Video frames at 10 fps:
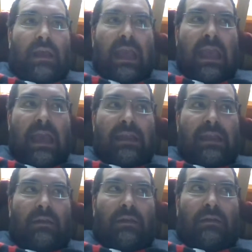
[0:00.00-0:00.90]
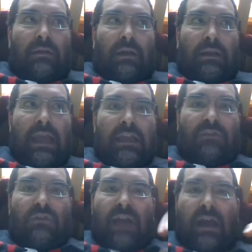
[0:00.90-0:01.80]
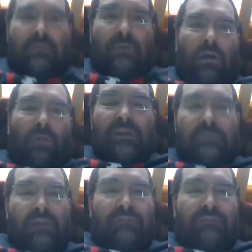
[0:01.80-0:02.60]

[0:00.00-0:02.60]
And again, if you've got all these men